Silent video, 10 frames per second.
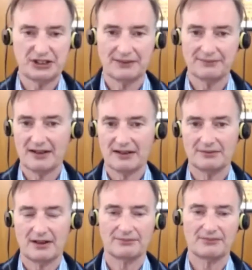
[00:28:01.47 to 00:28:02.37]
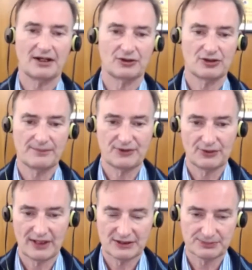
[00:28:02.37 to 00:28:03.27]
I'm not a crypto
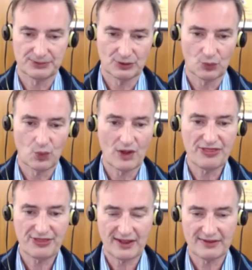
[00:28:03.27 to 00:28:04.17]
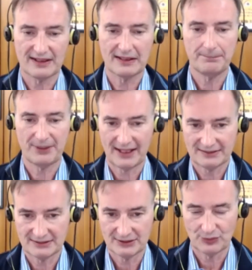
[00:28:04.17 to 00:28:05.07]
expert. One thing that
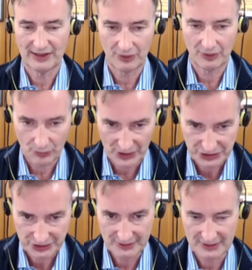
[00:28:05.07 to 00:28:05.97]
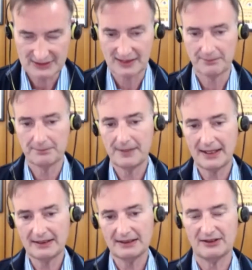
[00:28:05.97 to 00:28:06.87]
impacted it without question is that
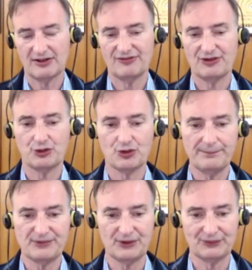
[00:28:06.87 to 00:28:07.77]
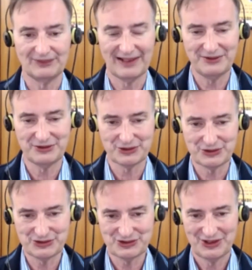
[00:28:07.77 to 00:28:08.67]
many of the crypto
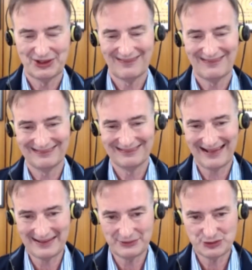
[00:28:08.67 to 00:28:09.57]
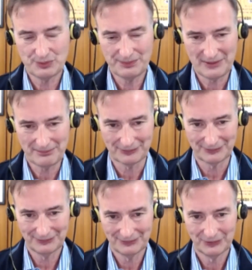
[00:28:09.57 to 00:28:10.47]
lenders lent to
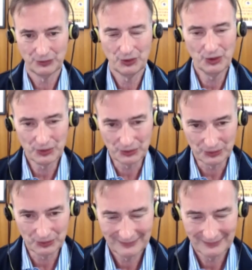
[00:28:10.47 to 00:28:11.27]
people who